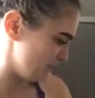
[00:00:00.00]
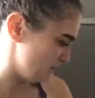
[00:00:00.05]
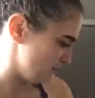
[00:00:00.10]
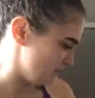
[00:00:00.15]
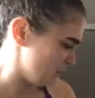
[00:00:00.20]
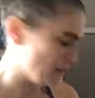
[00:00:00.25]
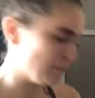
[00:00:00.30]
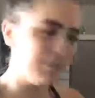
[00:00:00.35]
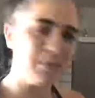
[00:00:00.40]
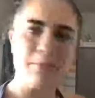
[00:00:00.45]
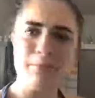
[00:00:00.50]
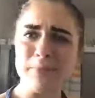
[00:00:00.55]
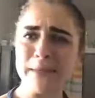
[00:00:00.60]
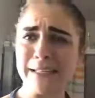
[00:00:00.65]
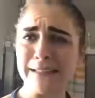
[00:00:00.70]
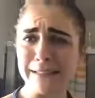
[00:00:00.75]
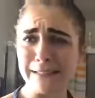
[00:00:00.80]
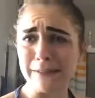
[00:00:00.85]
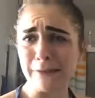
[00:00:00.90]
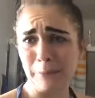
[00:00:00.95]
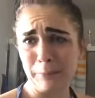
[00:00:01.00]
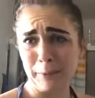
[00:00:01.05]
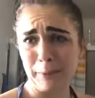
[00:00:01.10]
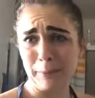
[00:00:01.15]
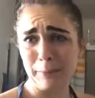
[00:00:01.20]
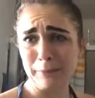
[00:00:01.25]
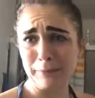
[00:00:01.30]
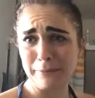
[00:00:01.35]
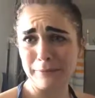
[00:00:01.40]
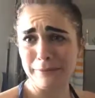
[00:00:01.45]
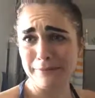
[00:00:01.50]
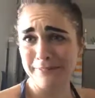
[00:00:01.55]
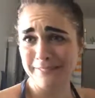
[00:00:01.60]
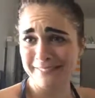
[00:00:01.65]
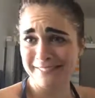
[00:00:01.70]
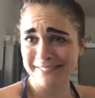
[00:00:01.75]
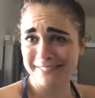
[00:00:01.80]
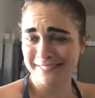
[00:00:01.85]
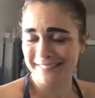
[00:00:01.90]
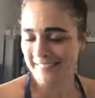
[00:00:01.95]
bump. Big little bump.
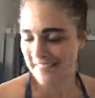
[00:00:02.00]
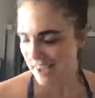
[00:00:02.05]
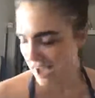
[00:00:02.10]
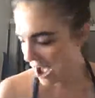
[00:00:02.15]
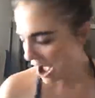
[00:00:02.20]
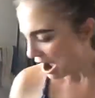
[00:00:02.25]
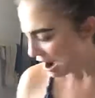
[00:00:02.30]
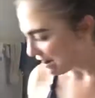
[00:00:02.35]
All